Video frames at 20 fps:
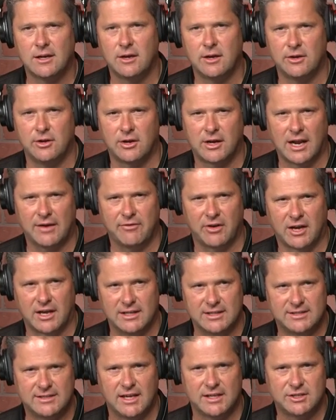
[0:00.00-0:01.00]
kind of a
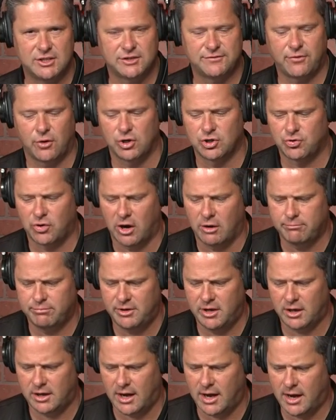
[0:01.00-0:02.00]
consensus first round
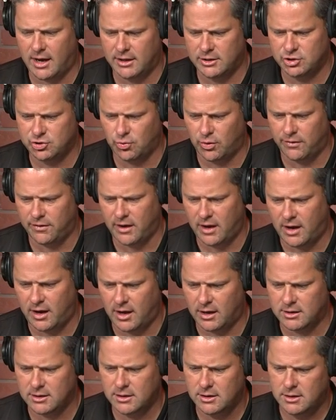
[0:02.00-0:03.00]
pick. I, I enjoy
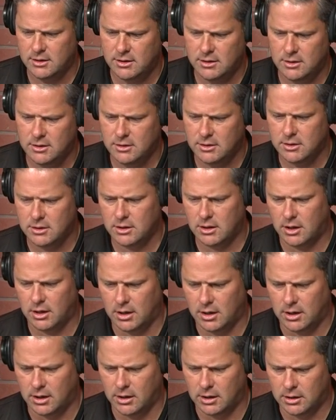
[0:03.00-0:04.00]
that.
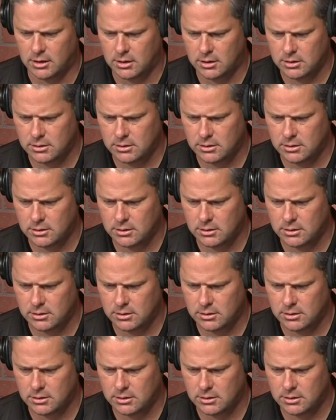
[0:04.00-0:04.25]
Uh,